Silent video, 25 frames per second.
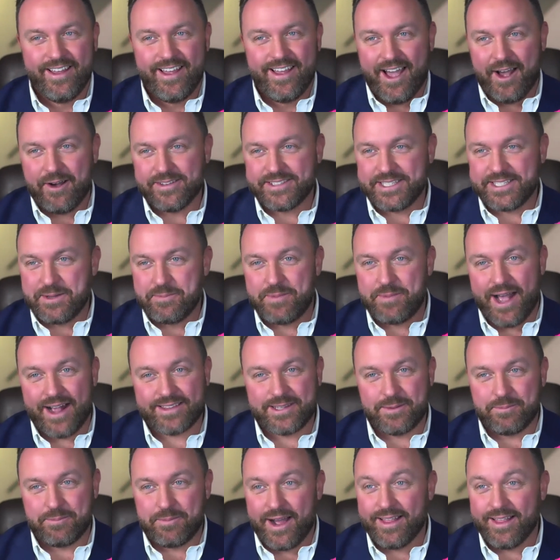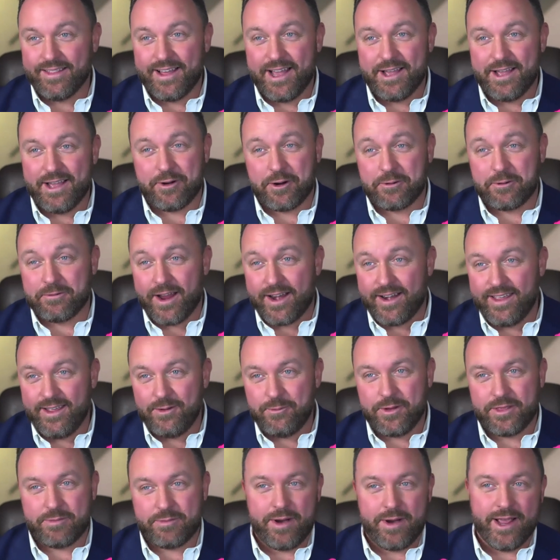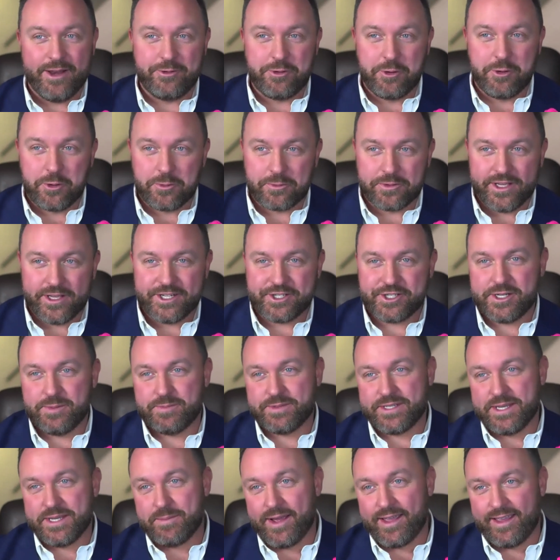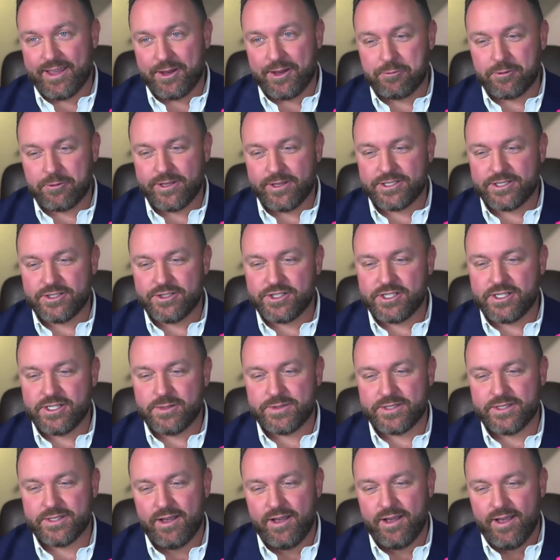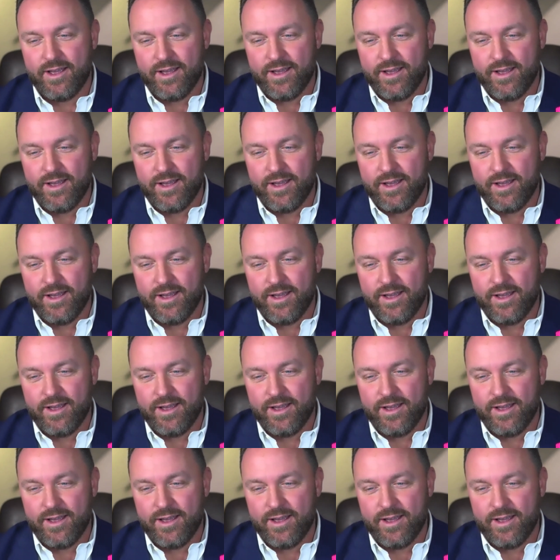how it's impacted my life already with my adult relationships and my kid relationships.